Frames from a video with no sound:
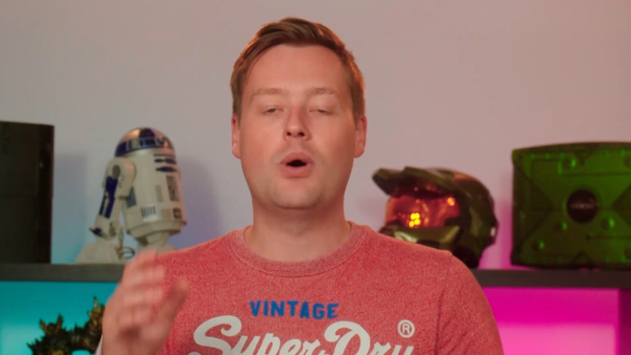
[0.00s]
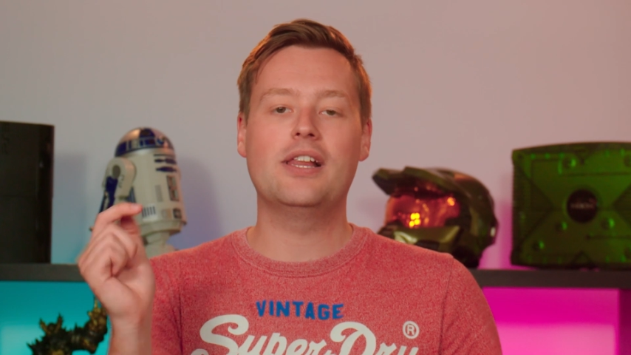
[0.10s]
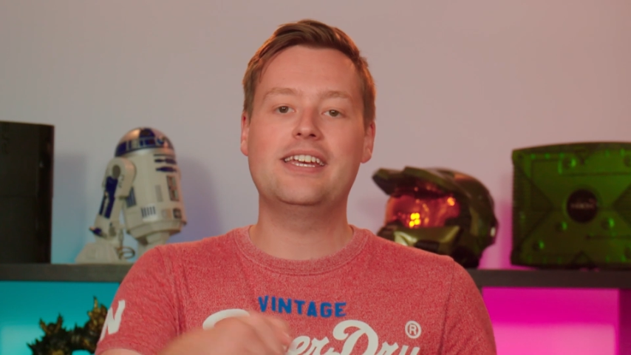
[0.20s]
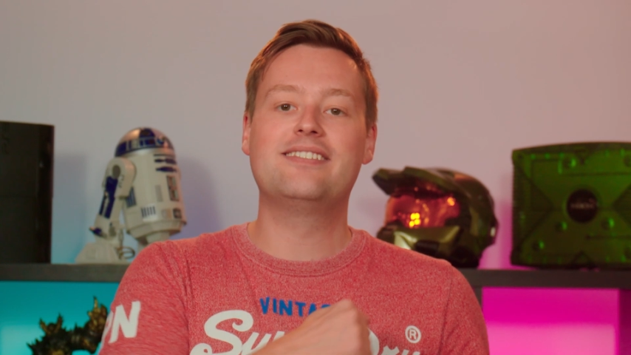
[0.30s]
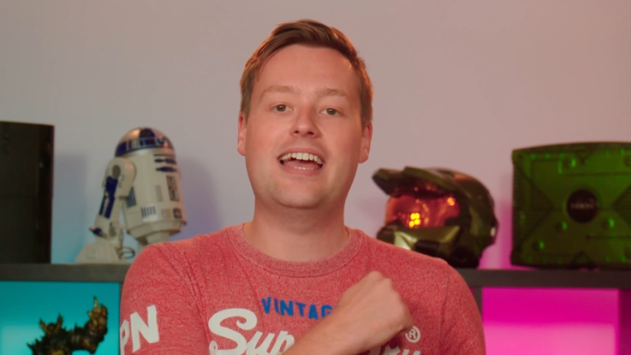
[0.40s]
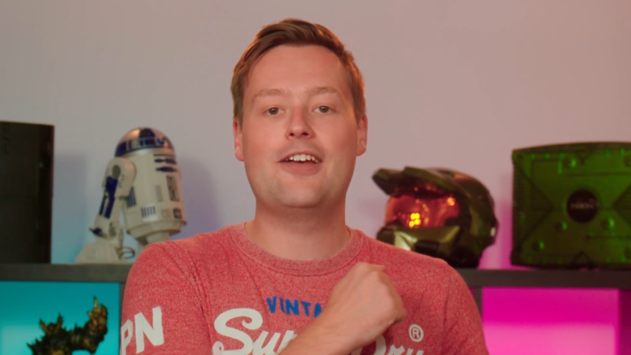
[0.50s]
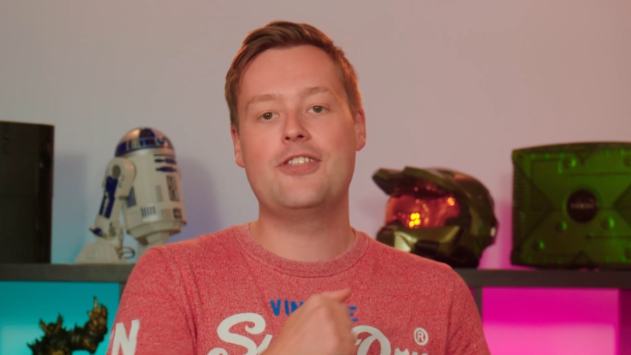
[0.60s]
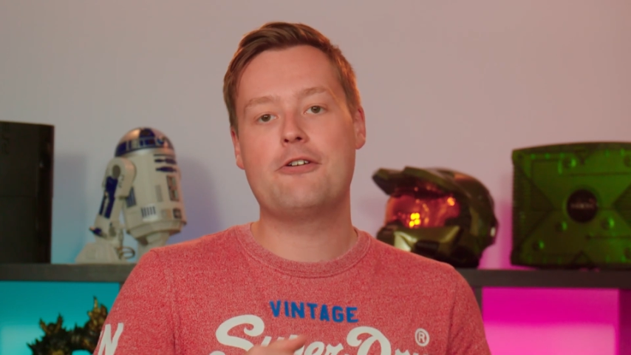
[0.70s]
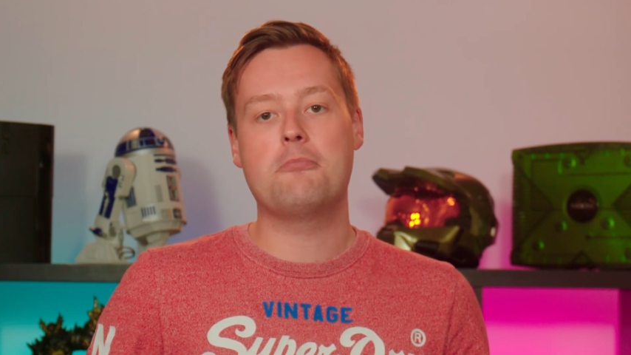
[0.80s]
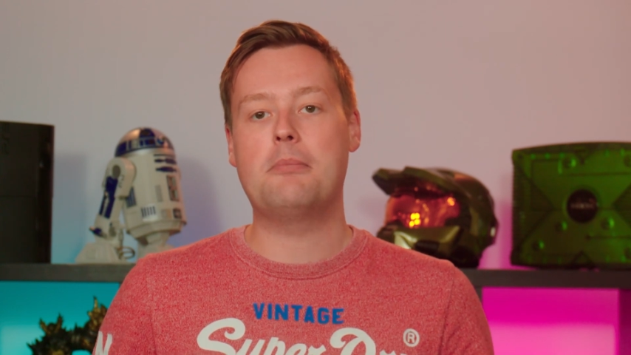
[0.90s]
While you're down
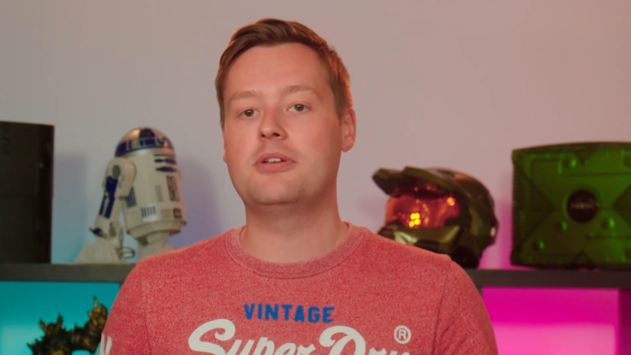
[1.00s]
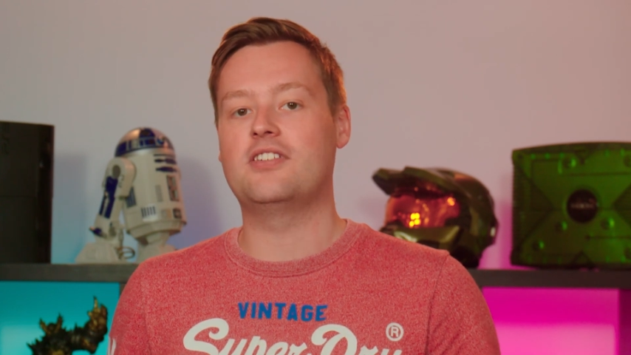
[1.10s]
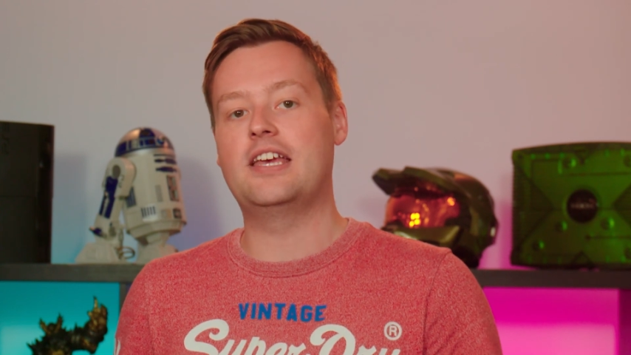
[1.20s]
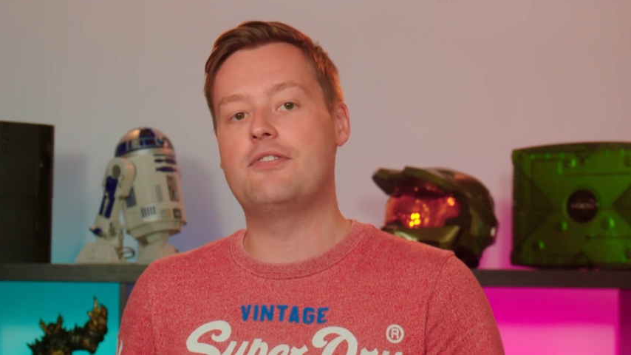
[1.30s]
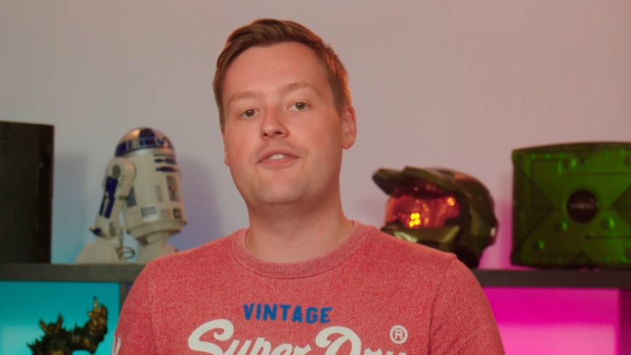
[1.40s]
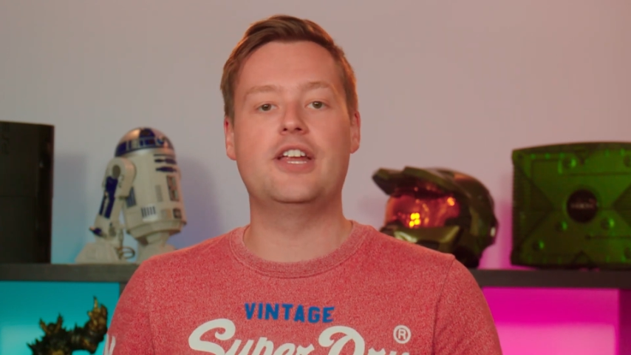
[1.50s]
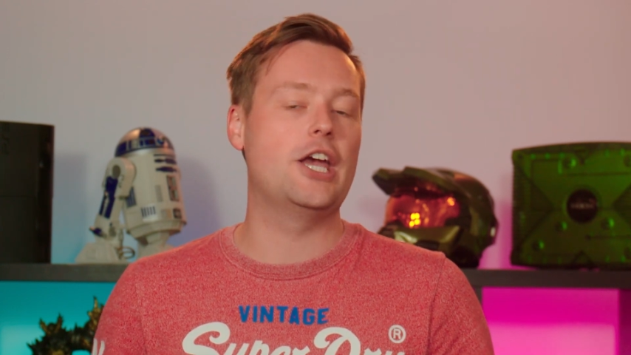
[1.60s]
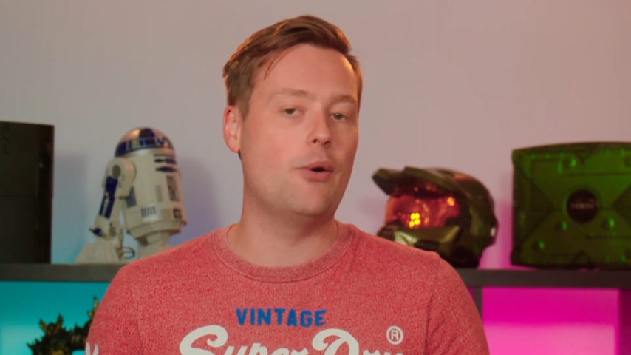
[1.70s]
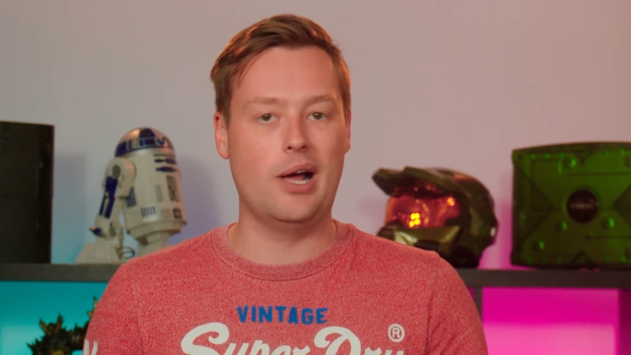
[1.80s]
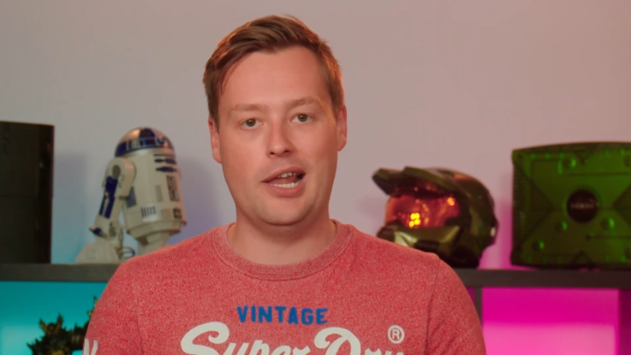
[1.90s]
there, remember to give the video